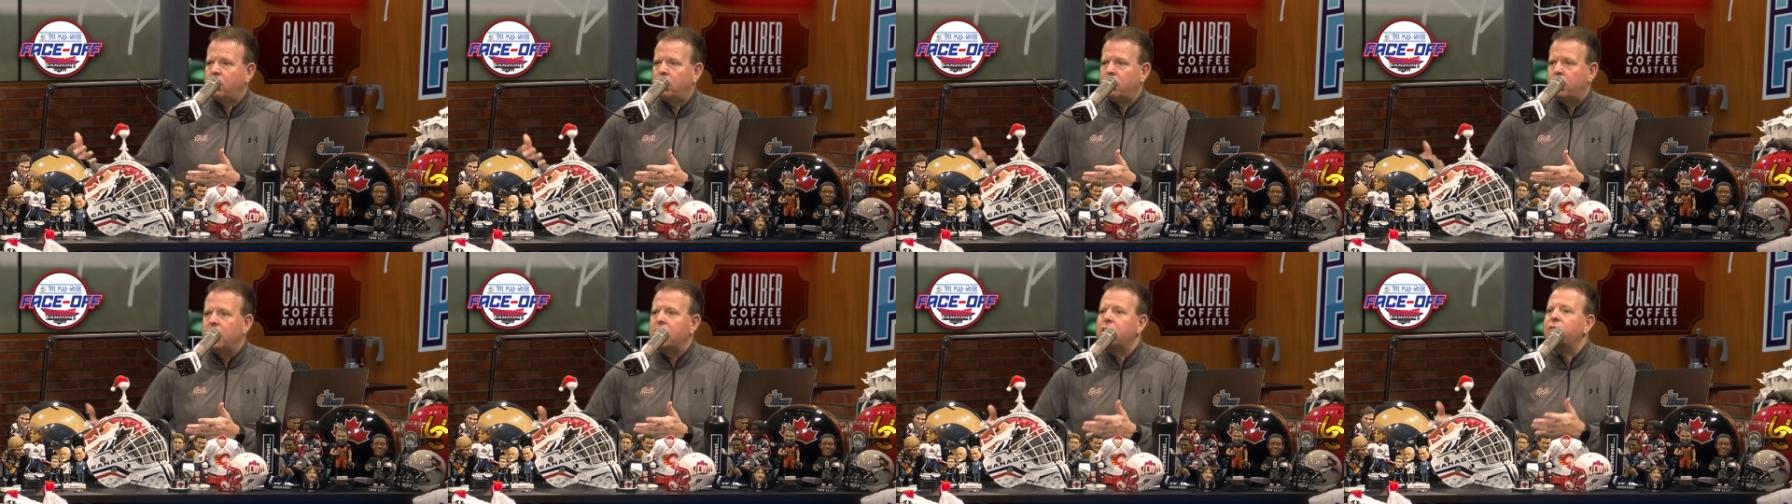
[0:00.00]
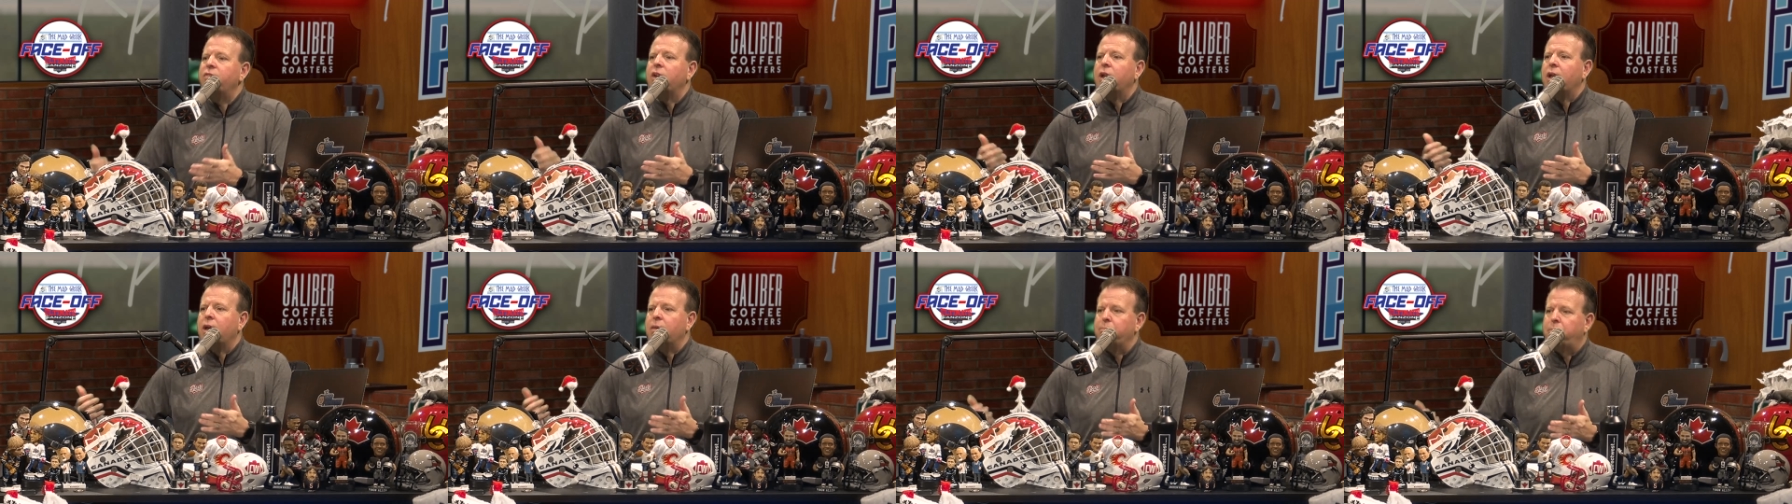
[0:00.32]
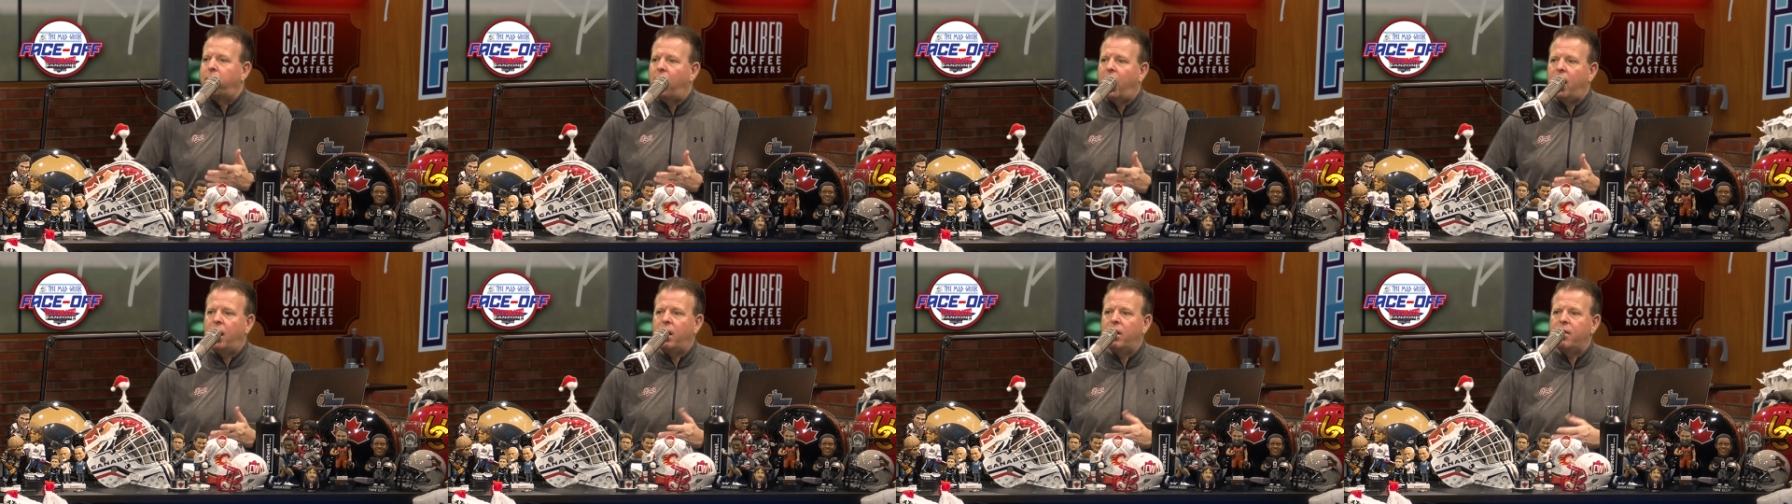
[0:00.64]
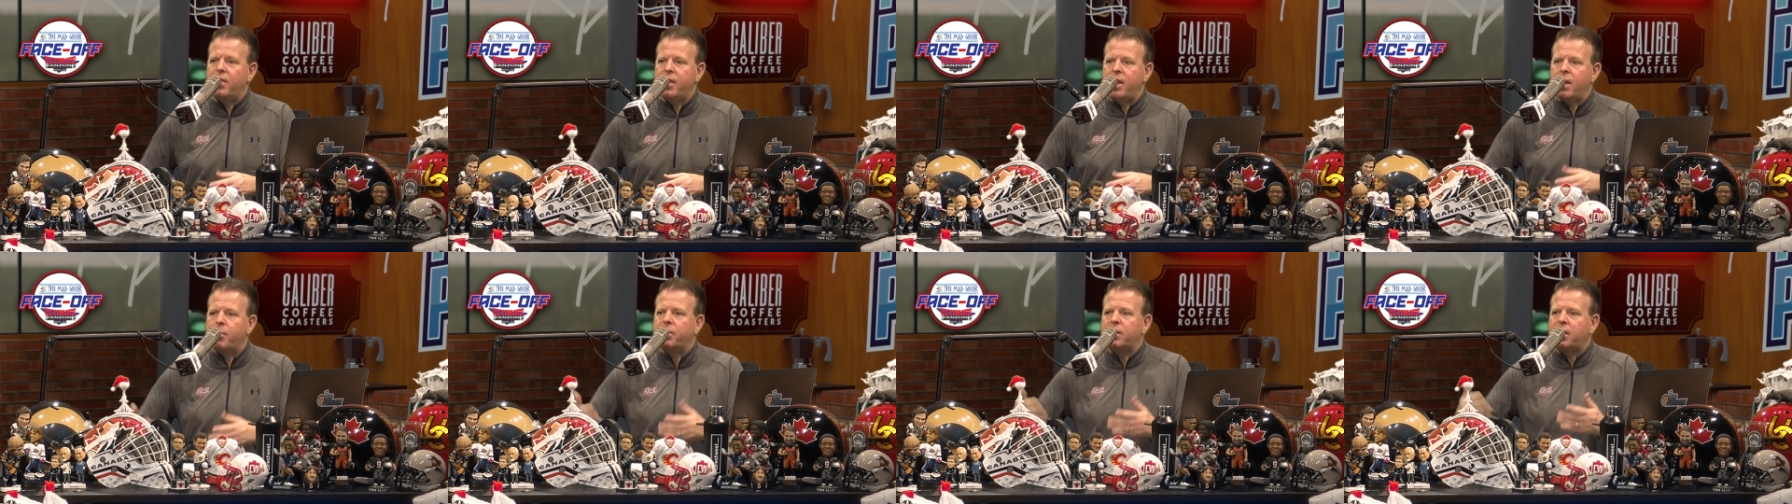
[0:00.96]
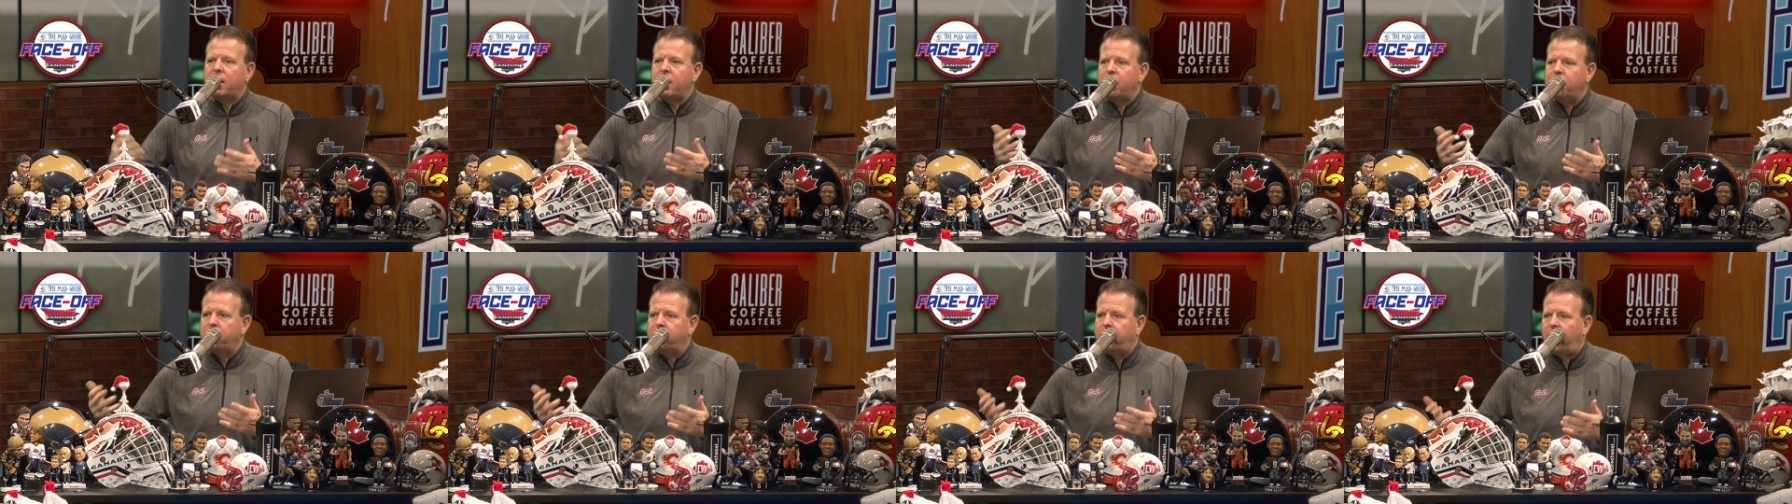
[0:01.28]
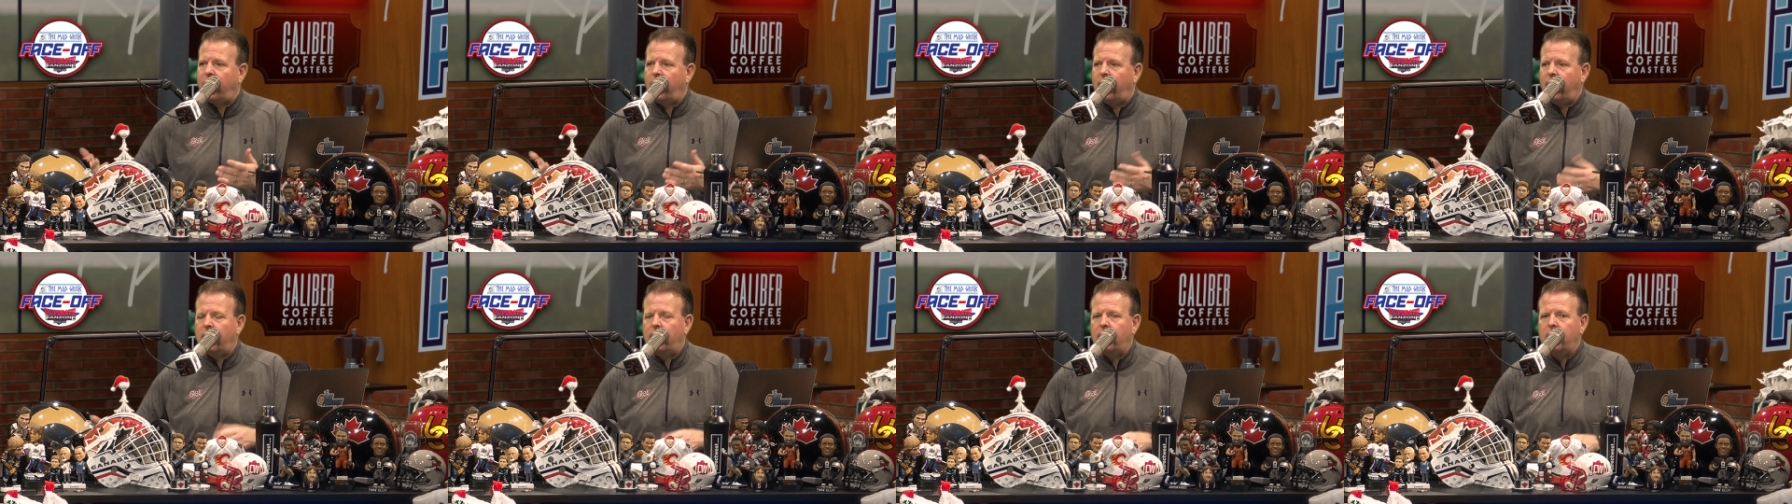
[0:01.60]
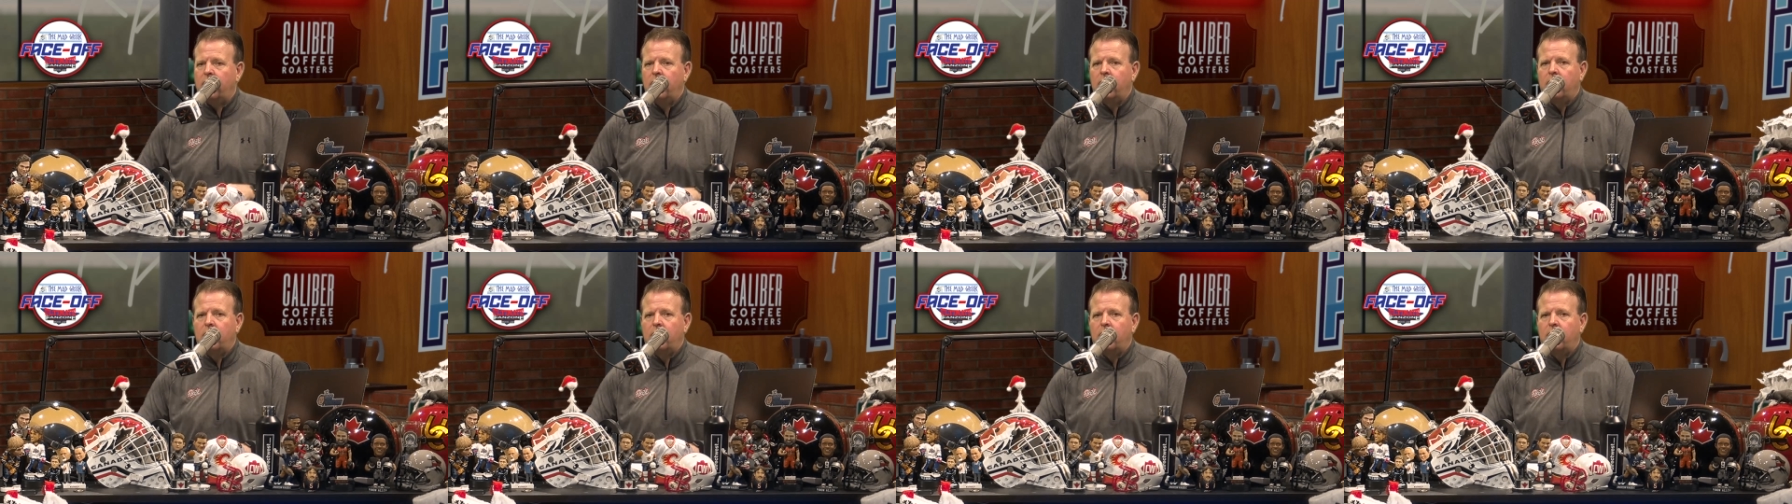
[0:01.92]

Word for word: the evil empire, the Edmonton Empire.